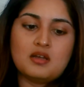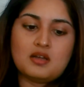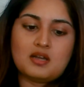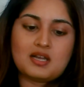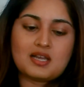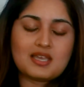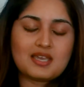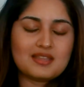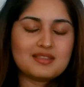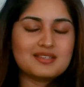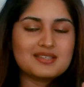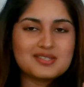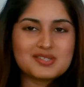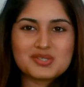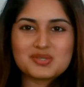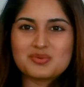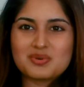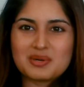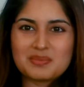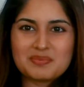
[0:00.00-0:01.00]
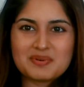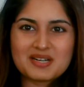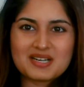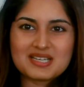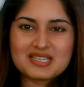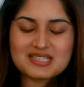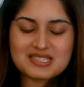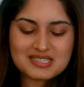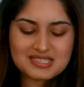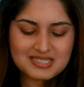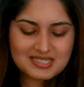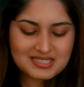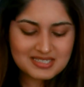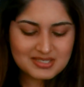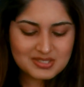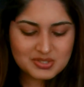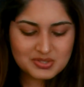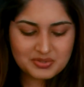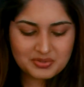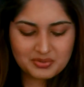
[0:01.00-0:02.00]
again these two are pricey
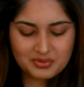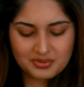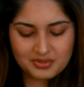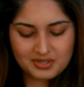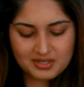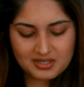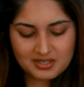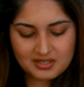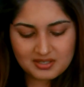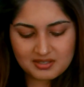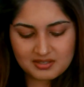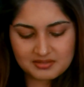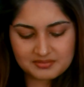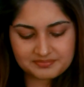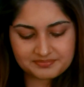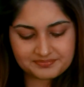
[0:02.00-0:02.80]
so uh,